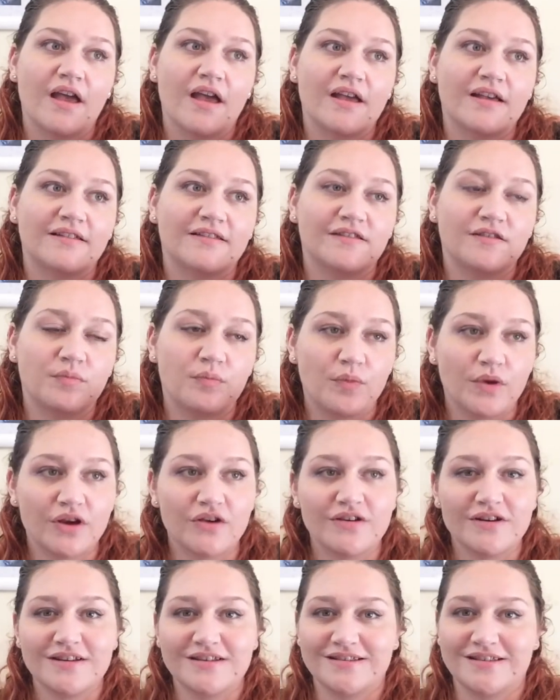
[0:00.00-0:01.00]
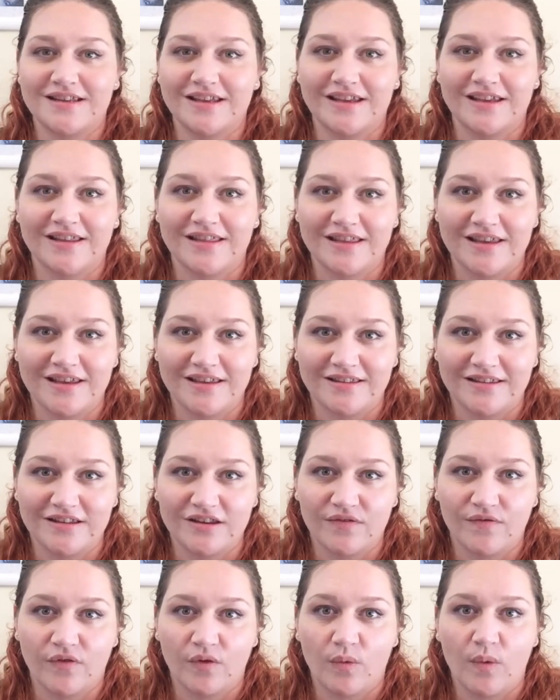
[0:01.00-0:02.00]
experiencing things in
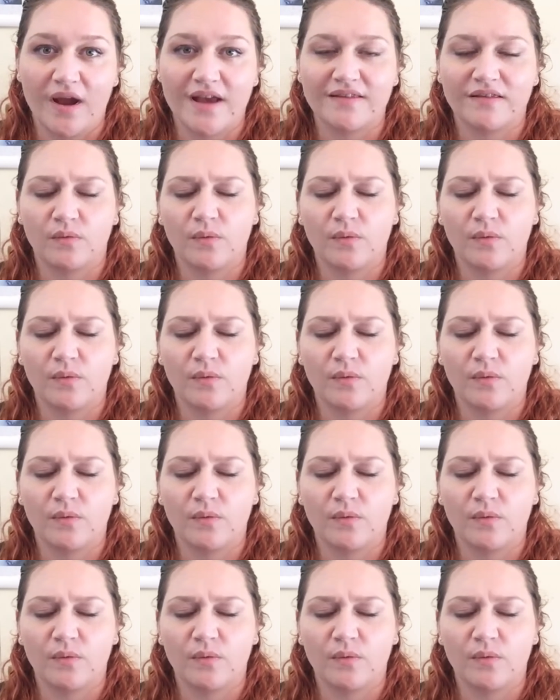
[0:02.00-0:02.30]
different ways,